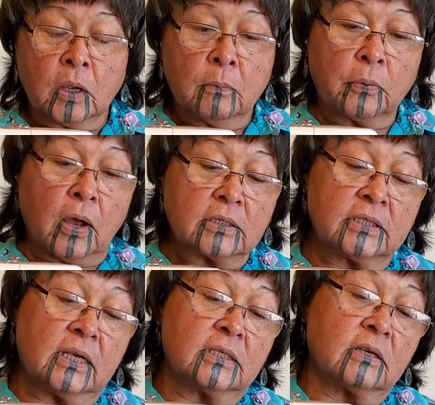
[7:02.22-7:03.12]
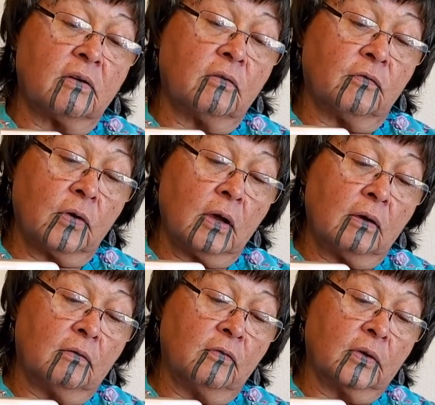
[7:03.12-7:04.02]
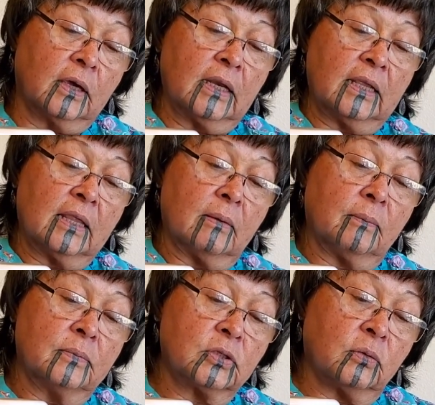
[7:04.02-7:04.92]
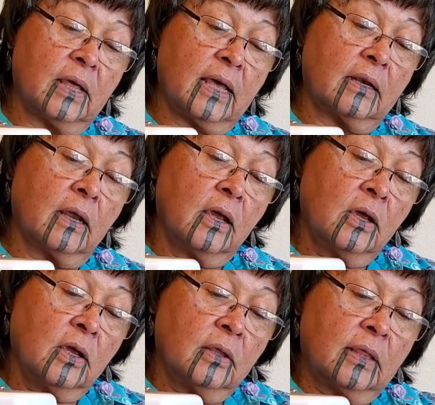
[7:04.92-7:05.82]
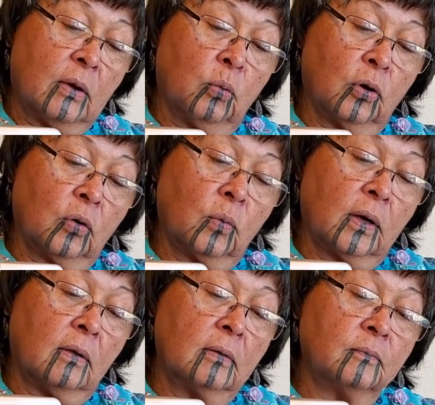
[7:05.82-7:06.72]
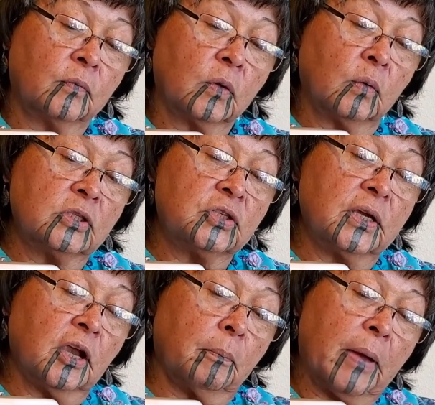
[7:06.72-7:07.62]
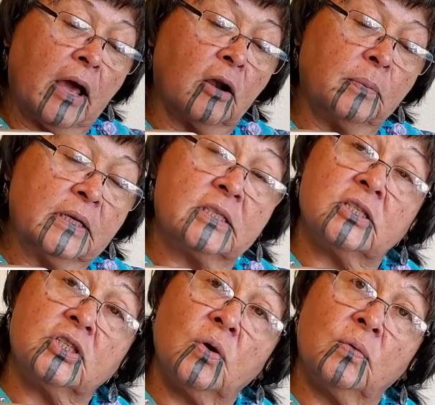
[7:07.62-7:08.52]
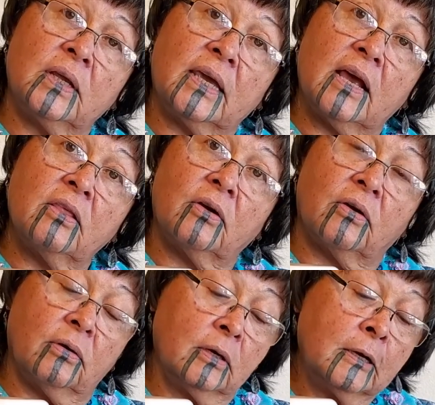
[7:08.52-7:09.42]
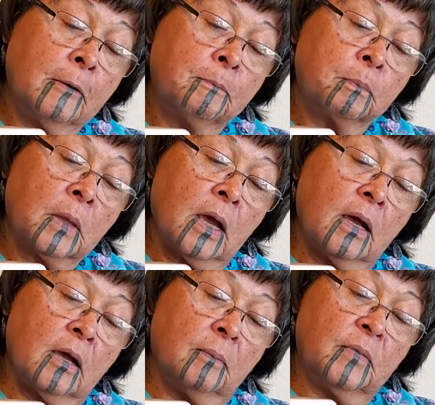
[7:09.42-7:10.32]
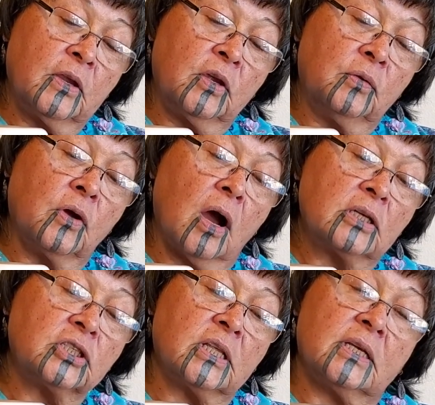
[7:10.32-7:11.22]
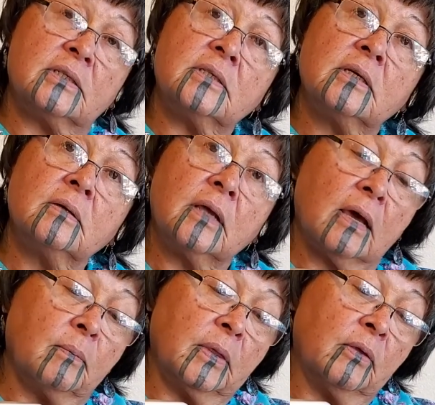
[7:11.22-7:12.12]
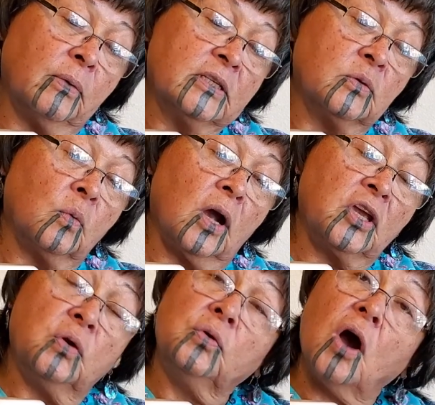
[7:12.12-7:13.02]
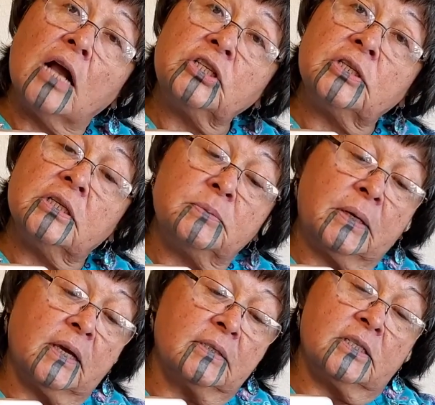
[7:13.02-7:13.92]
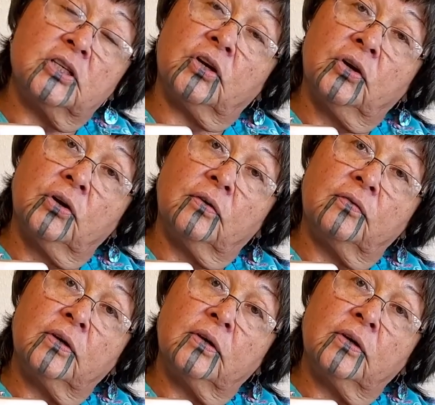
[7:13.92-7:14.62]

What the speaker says: process of getting them so that they work well. Once you get your pattern pieces sewn together, then you notch this. And the reason why you notch it is because it's a curve.